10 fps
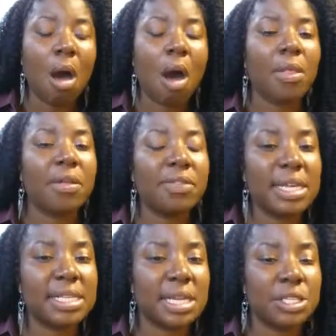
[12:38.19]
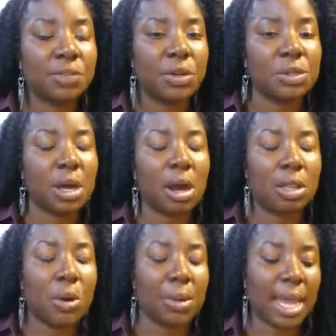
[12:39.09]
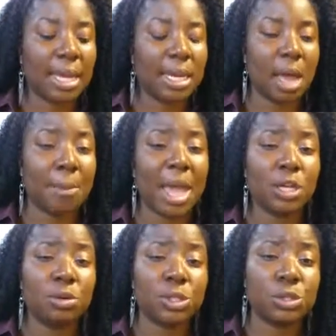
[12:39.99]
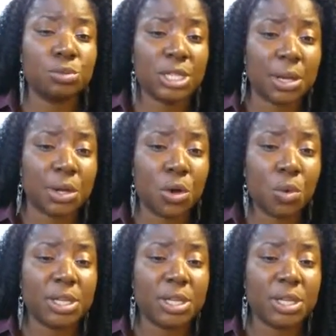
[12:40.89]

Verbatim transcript: All of these interviews are located on my YouTube channel,